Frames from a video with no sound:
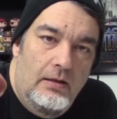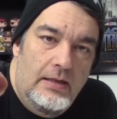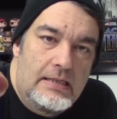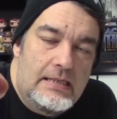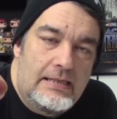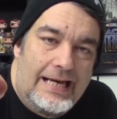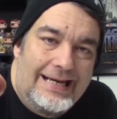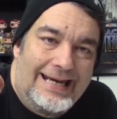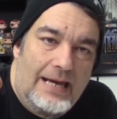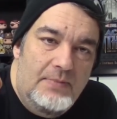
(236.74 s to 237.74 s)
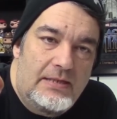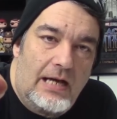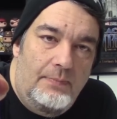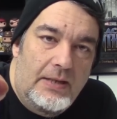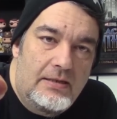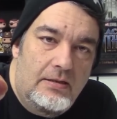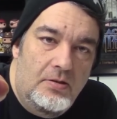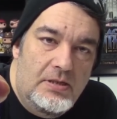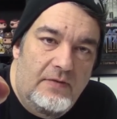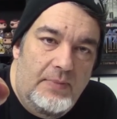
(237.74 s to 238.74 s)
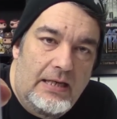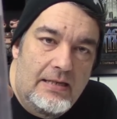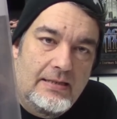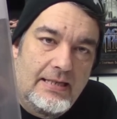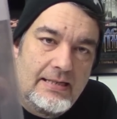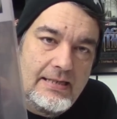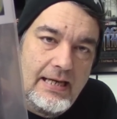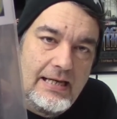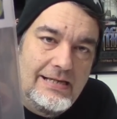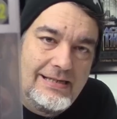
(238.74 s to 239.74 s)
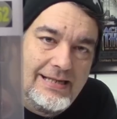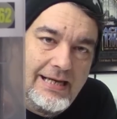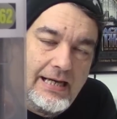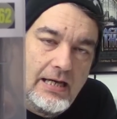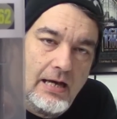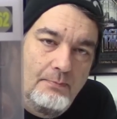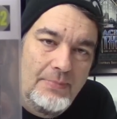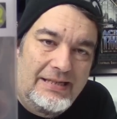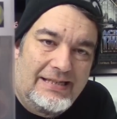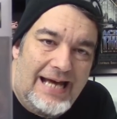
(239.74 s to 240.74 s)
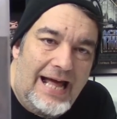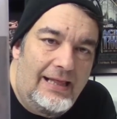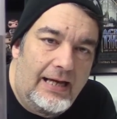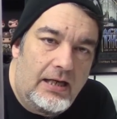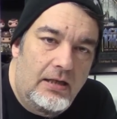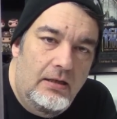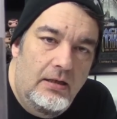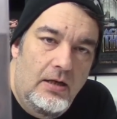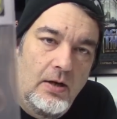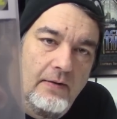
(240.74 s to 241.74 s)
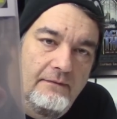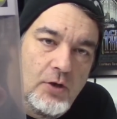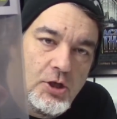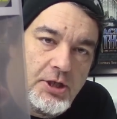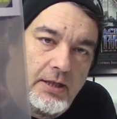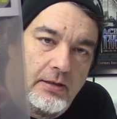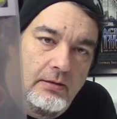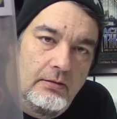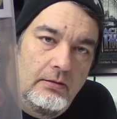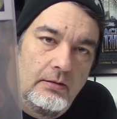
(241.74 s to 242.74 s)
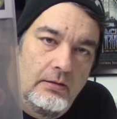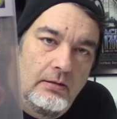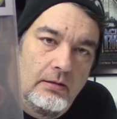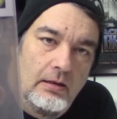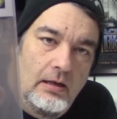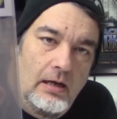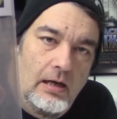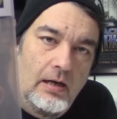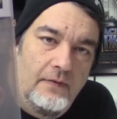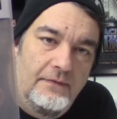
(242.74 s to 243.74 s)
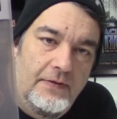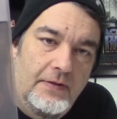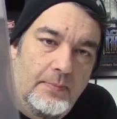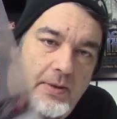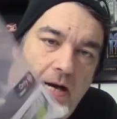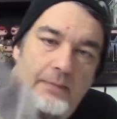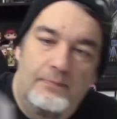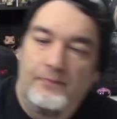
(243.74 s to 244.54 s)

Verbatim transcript: This is a GameStop exclusive, because this is the metallic version of the Pop.